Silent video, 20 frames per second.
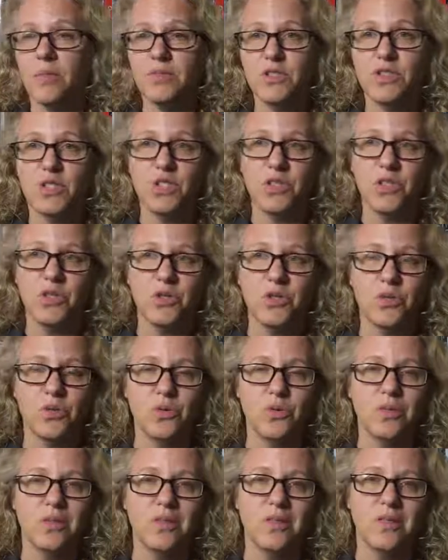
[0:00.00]
Do
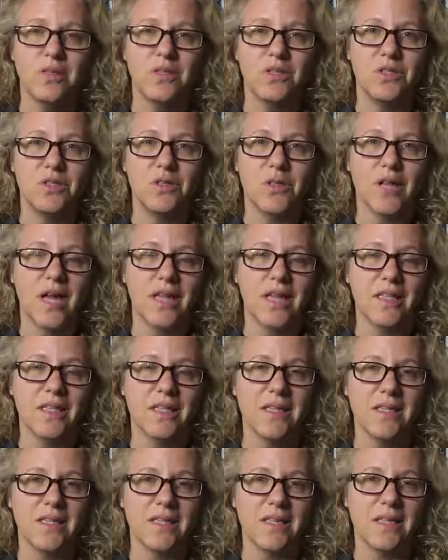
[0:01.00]
you like
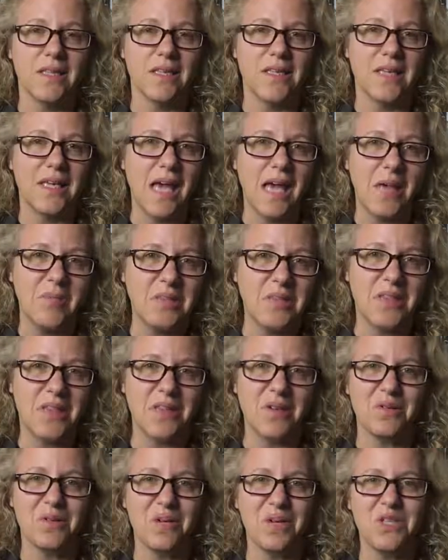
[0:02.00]
game
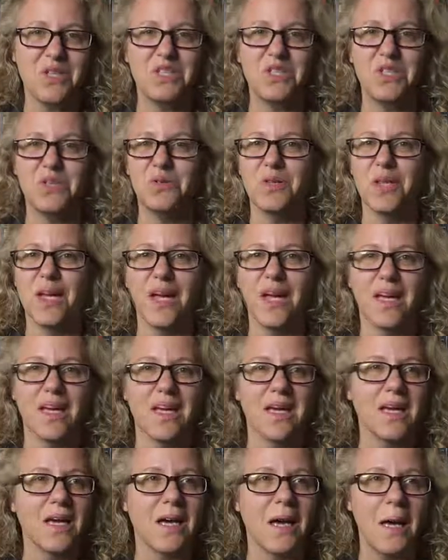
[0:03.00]
theory? Do you like,
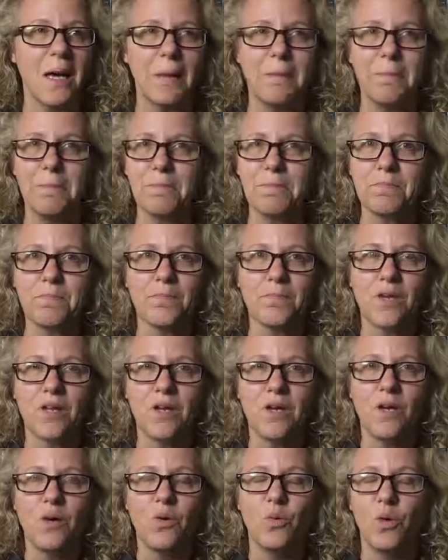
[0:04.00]

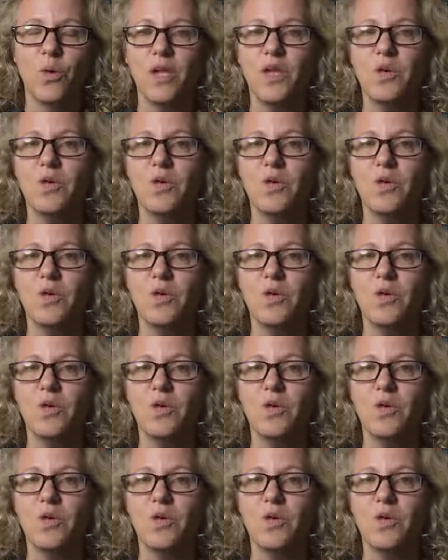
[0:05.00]
what do you